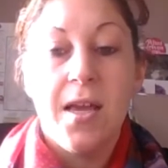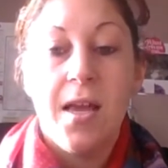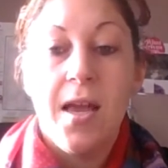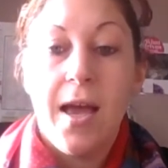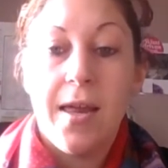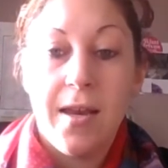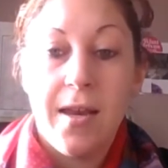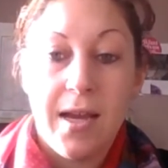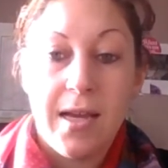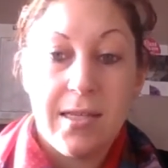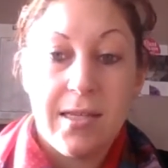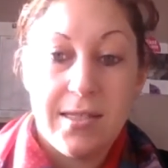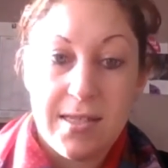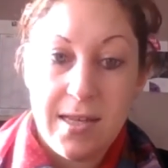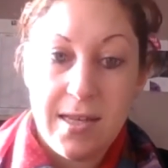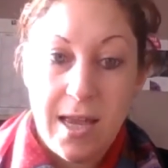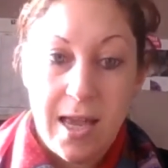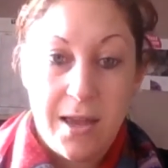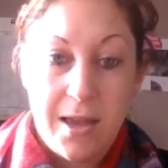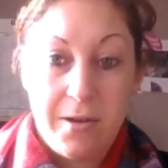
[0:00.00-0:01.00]
and I'd
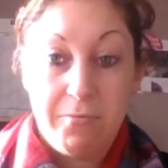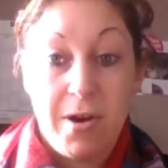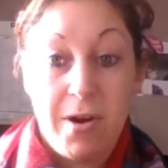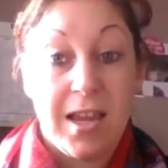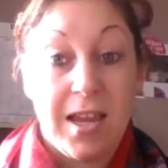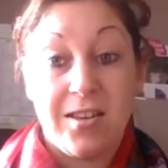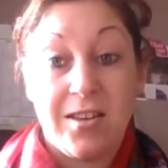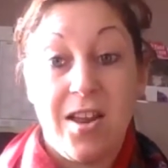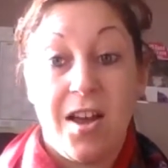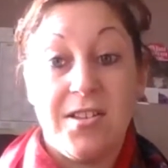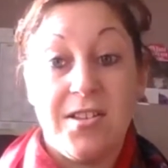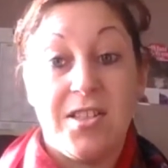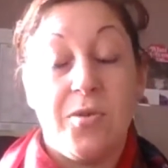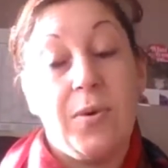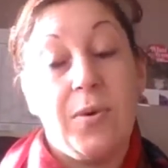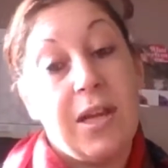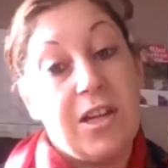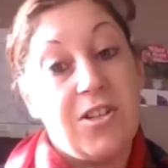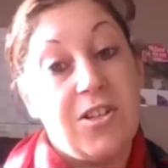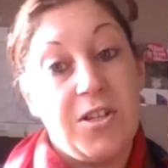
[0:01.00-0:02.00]
recognised that
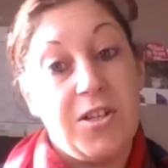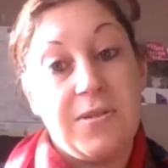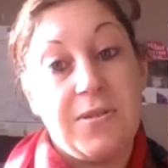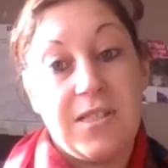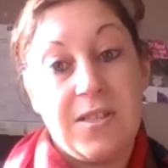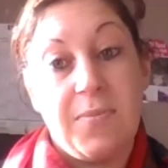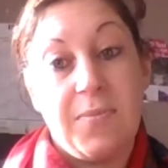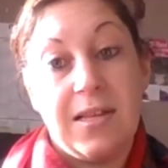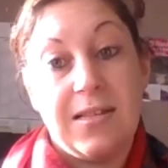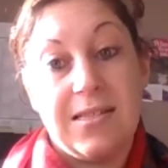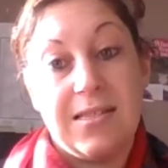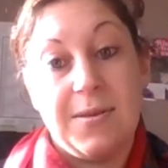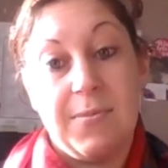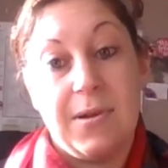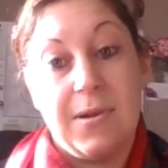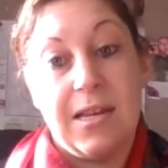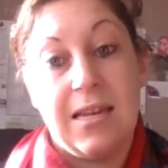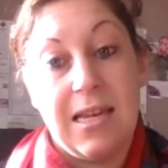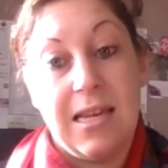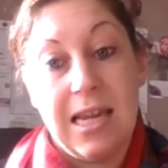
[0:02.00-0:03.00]
we could do something
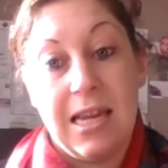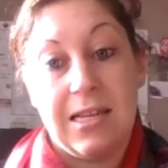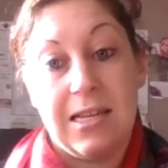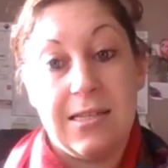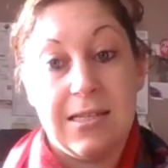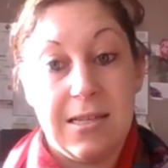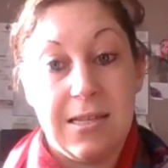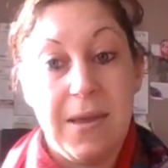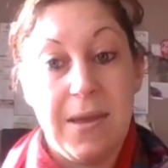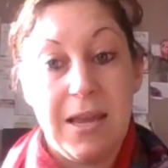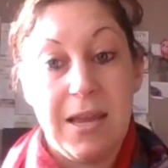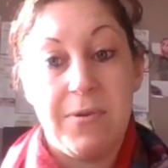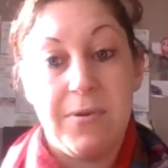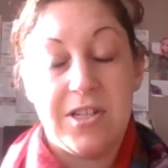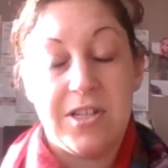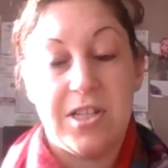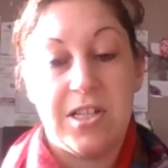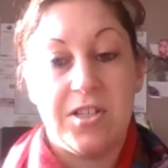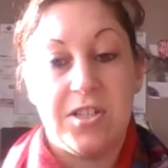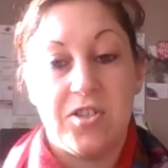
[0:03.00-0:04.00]
similar near to me,
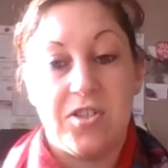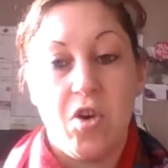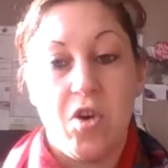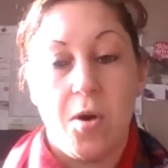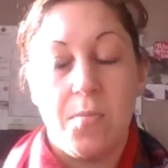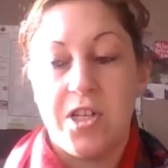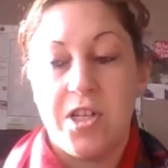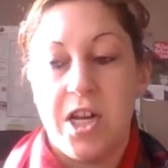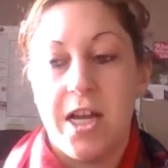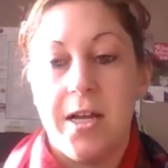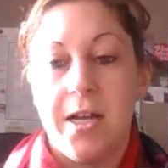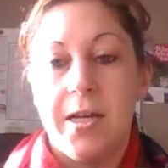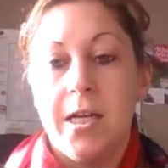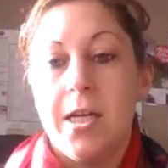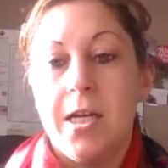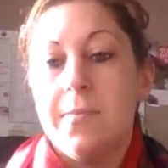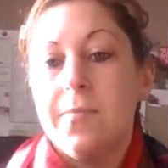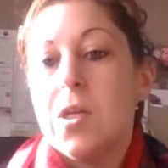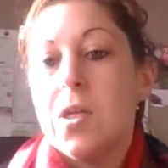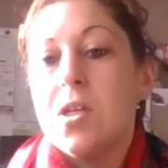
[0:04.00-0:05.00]
which is in Shropshire.
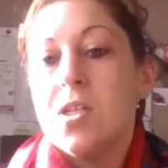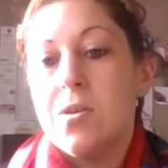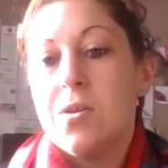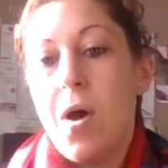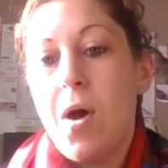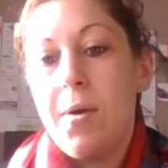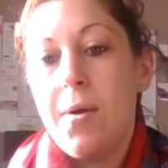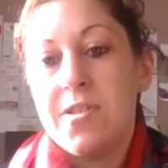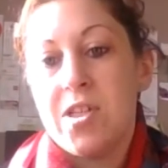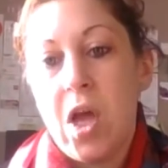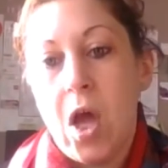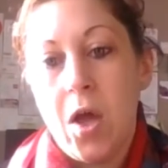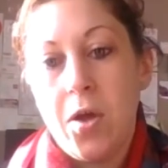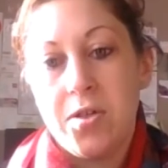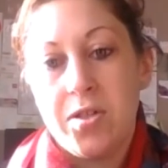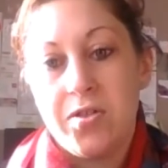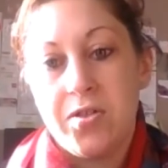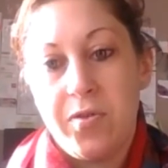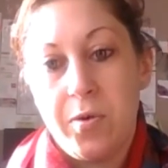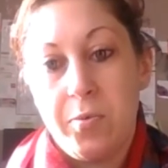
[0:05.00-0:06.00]
So I was a
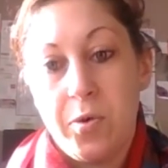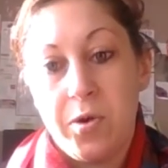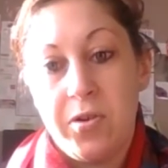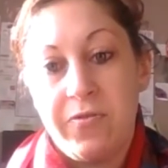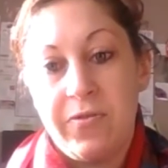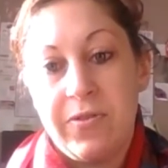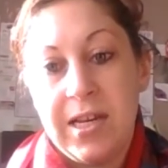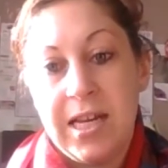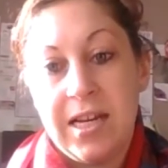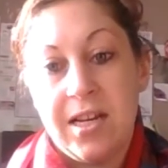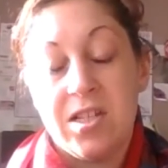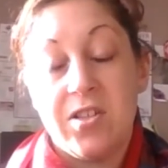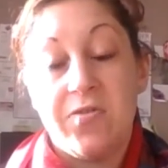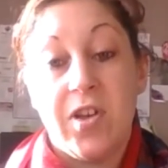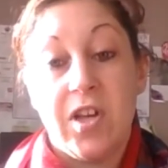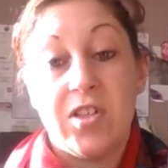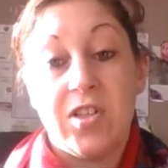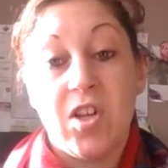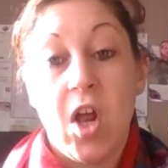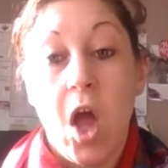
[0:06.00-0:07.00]
host for one of Nina's
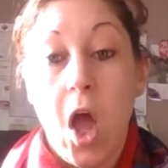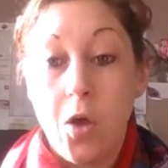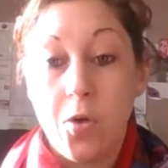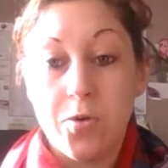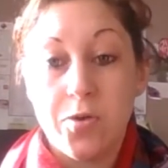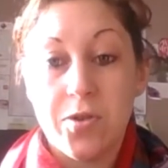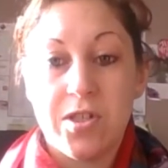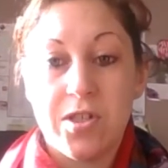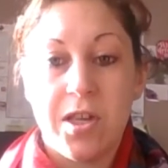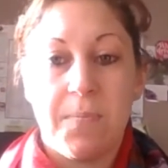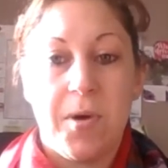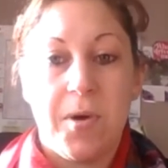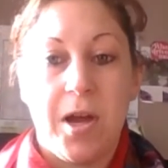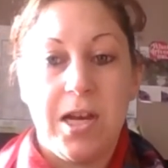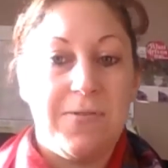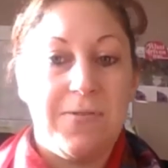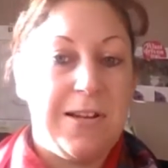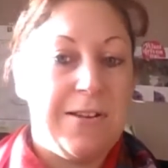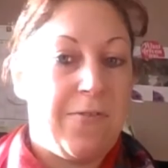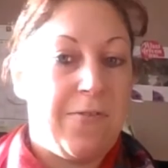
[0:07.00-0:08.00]
first hosts, and my
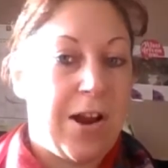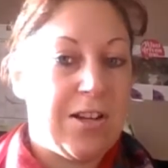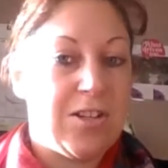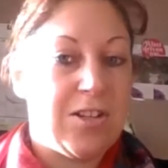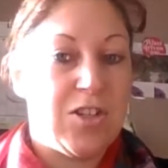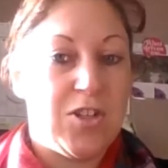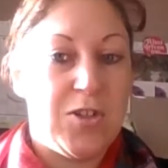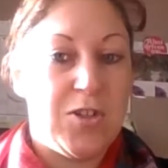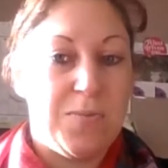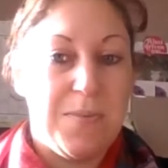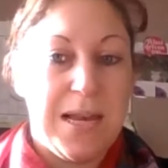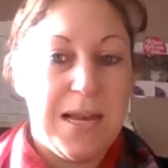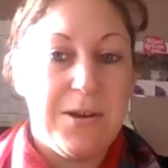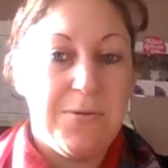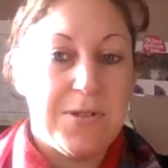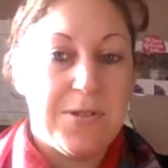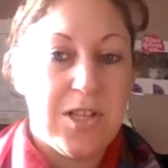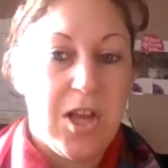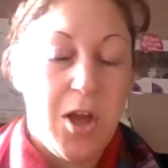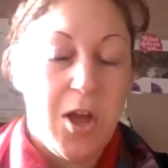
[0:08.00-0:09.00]
lovely friend Sue Miller
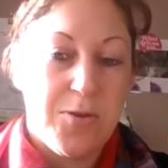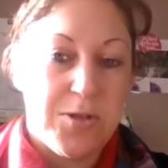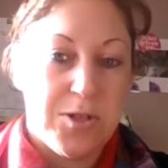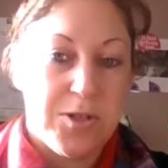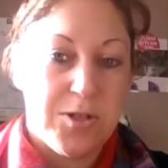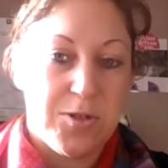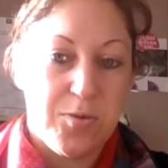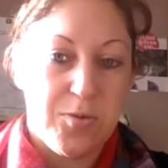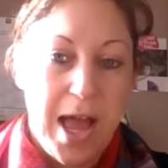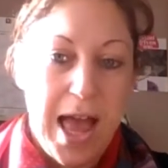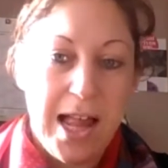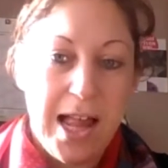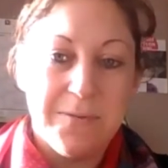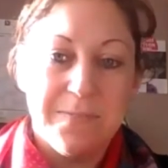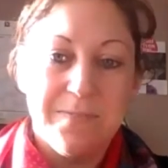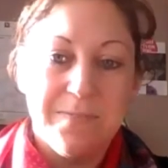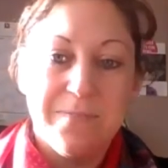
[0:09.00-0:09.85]
was a host as well.